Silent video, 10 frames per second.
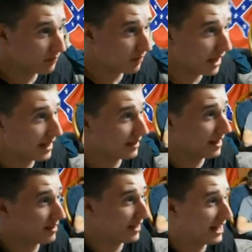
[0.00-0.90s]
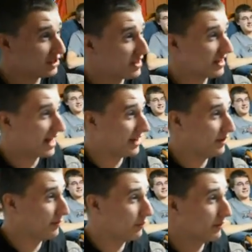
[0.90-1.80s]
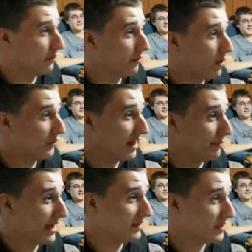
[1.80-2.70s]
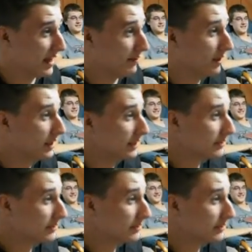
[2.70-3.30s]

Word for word: shit. It's this actually. It's not on your remote that bad this time.